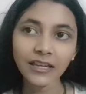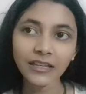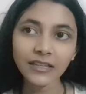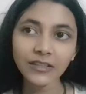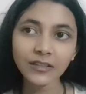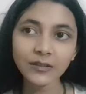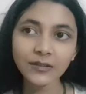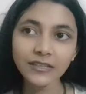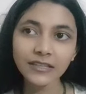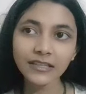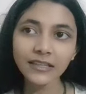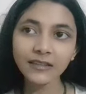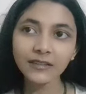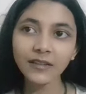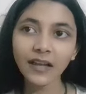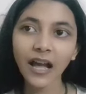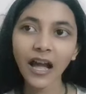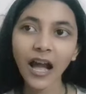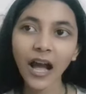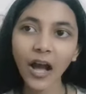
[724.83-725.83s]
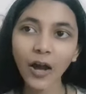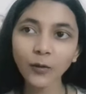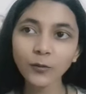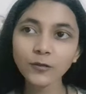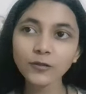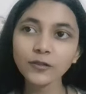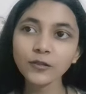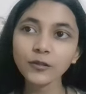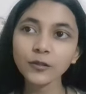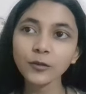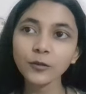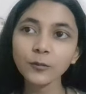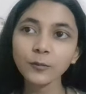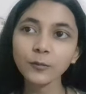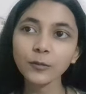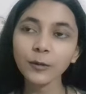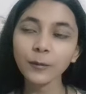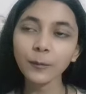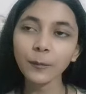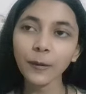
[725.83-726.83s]
You see how to
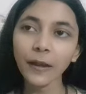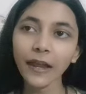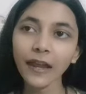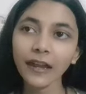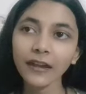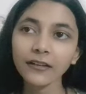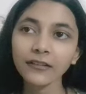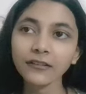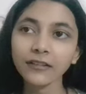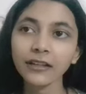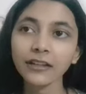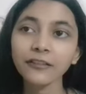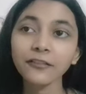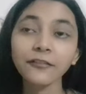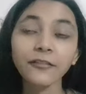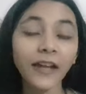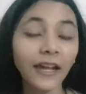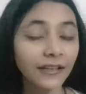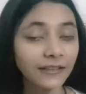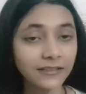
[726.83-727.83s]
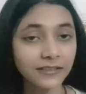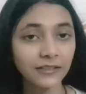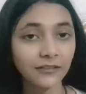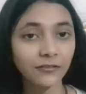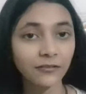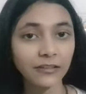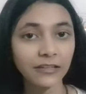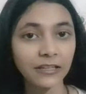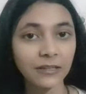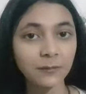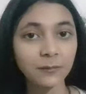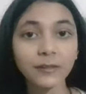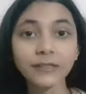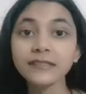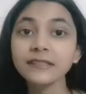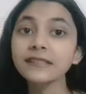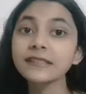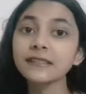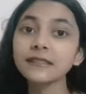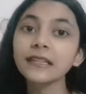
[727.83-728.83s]
prepare effectively
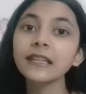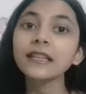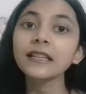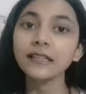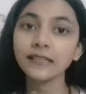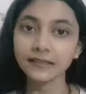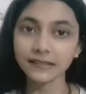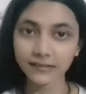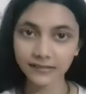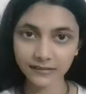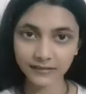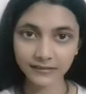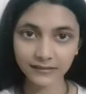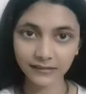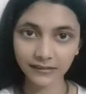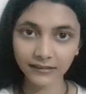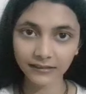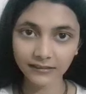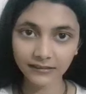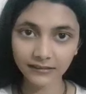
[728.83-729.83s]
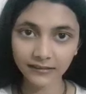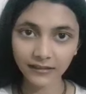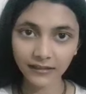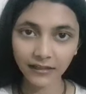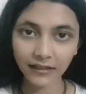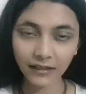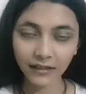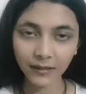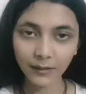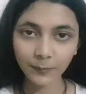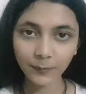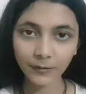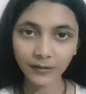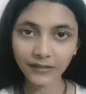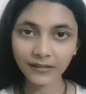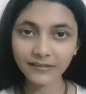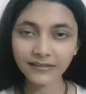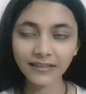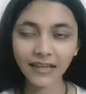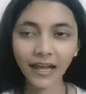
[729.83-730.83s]
but stay consistent.
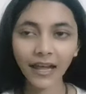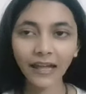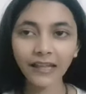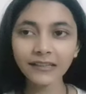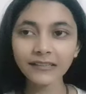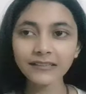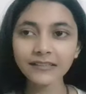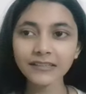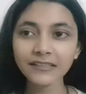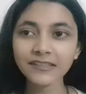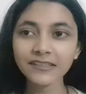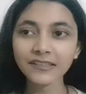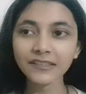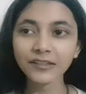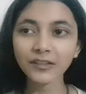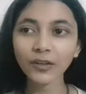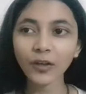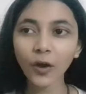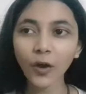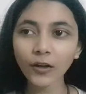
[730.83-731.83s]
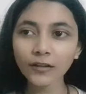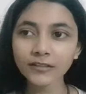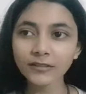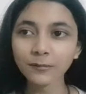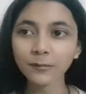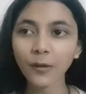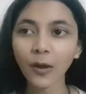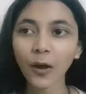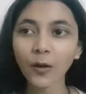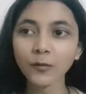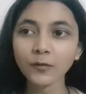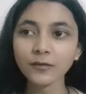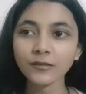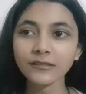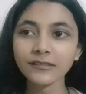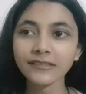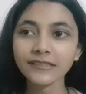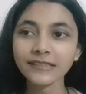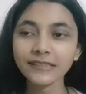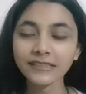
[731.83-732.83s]
Because IELTS is not
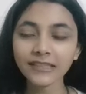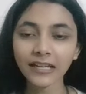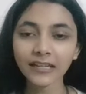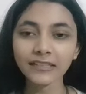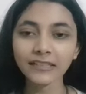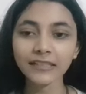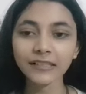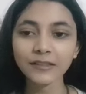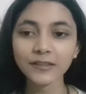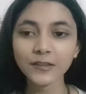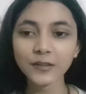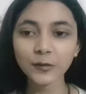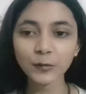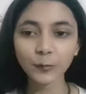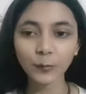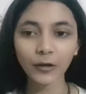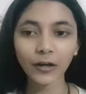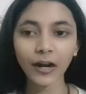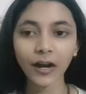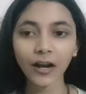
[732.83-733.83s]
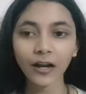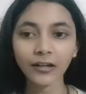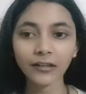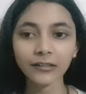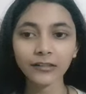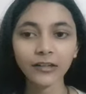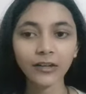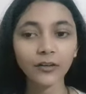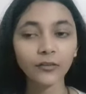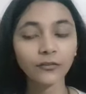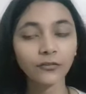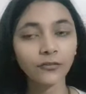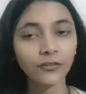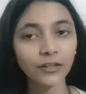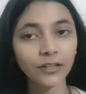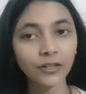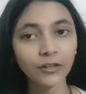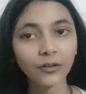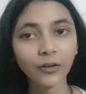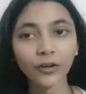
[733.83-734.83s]
about studying super hard a
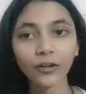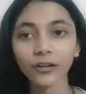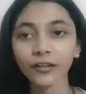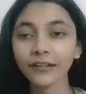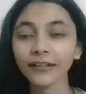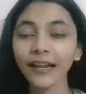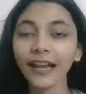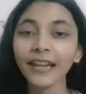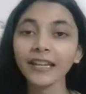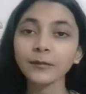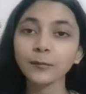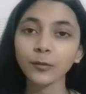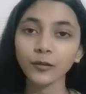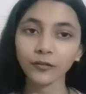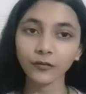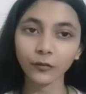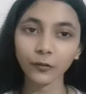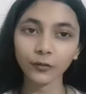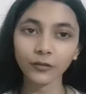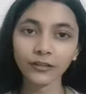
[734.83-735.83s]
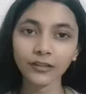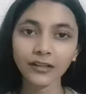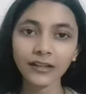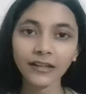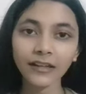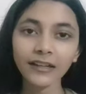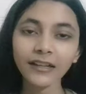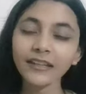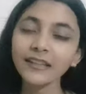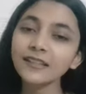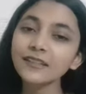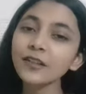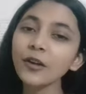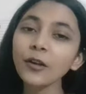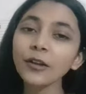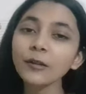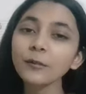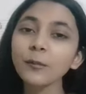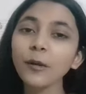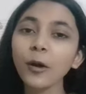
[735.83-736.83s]
week or a night before. It's
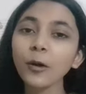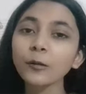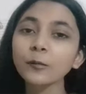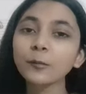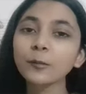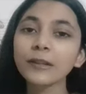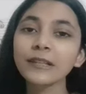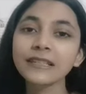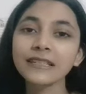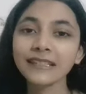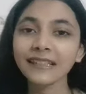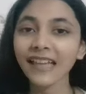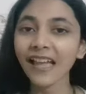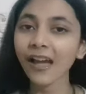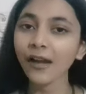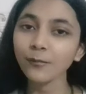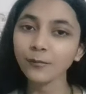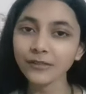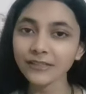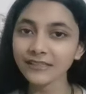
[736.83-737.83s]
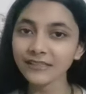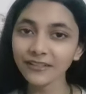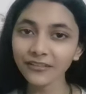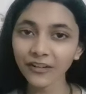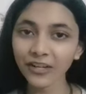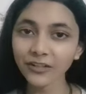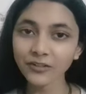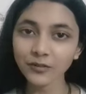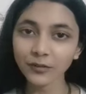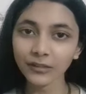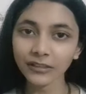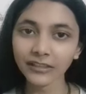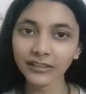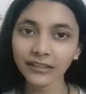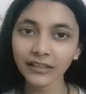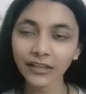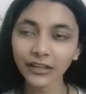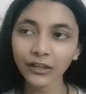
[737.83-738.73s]
all about building habits gradually.